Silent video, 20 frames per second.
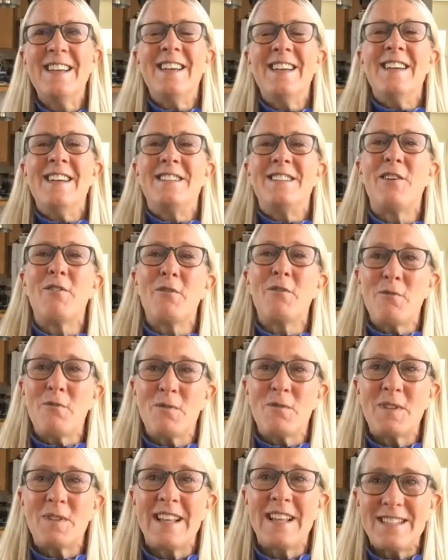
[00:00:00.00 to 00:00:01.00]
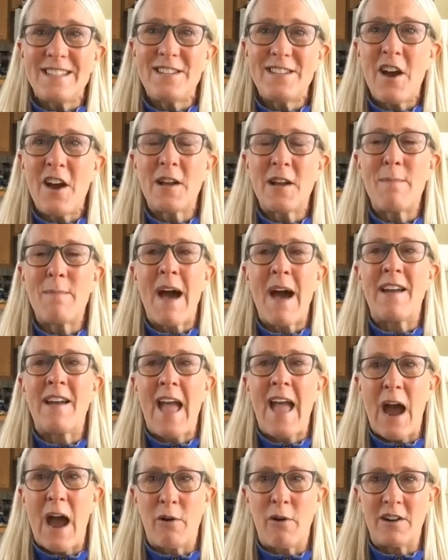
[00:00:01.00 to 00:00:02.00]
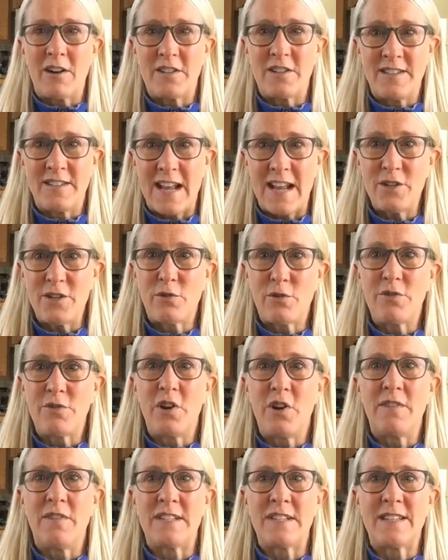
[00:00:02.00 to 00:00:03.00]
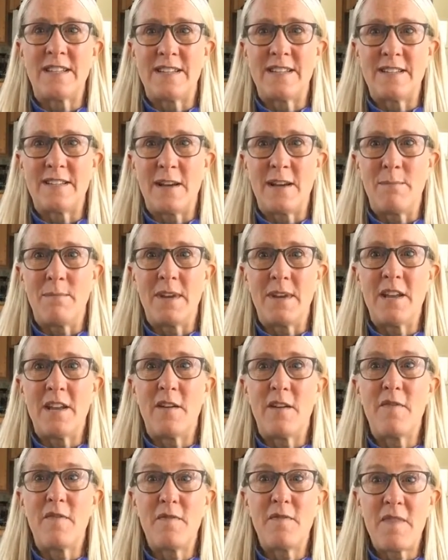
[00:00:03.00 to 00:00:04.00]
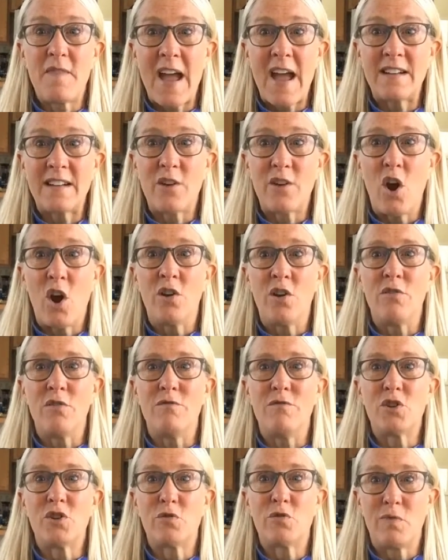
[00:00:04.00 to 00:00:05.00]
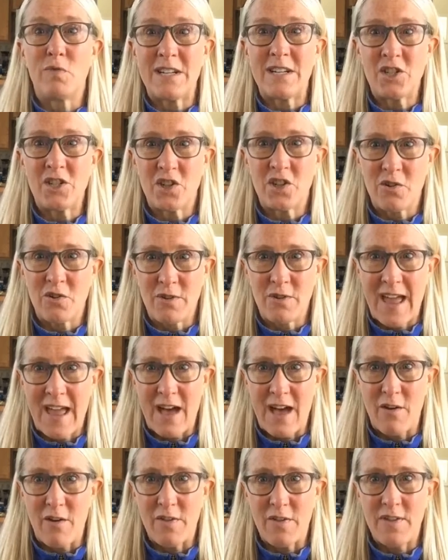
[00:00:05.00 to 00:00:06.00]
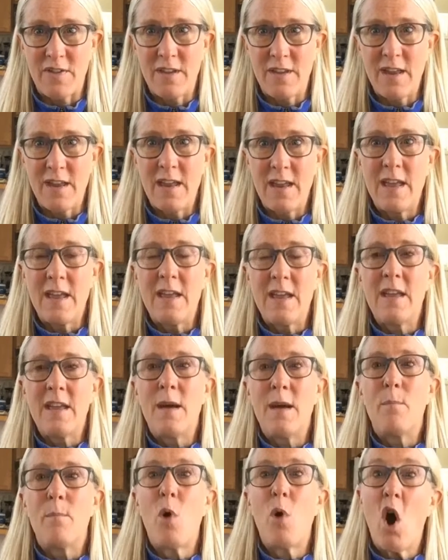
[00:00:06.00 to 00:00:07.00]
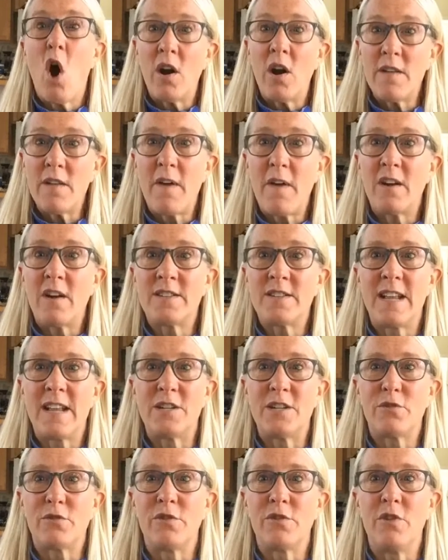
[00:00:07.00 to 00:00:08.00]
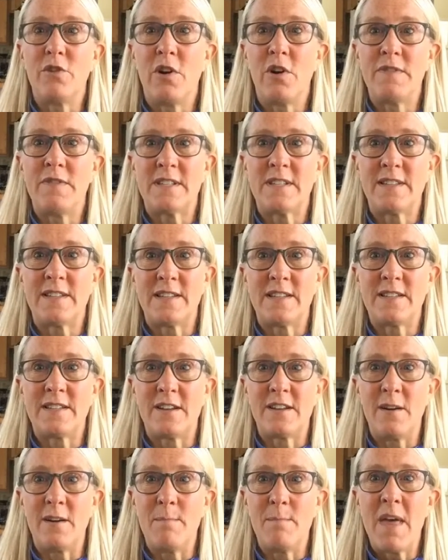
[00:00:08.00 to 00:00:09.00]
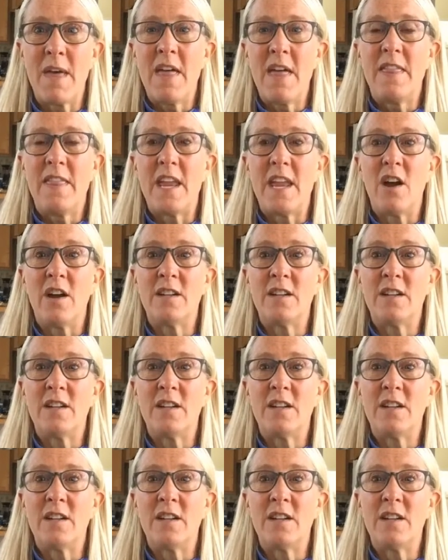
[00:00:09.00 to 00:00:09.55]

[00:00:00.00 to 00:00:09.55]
So let's talk about how our central nervous system can affect our nutritional health. Part of our central nervous system, the